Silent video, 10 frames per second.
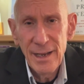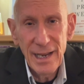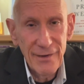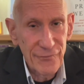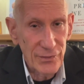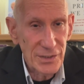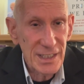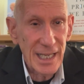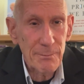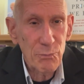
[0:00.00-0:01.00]
efforts
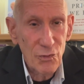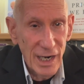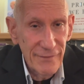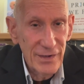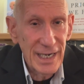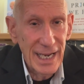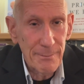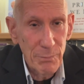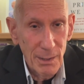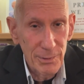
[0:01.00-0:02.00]
that private
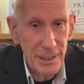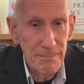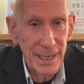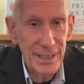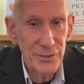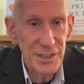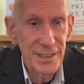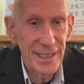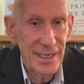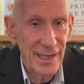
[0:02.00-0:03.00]
and public payers in
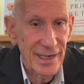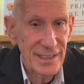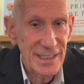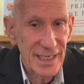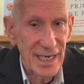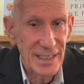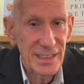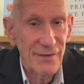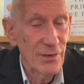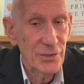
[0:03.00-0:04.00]
the United States
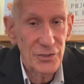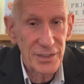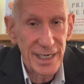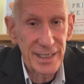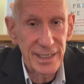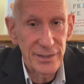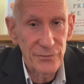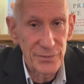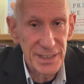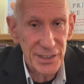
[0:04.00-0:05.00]
have undertaken in
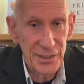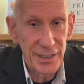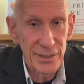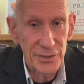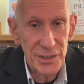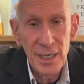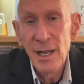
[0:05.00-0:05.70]
recent years.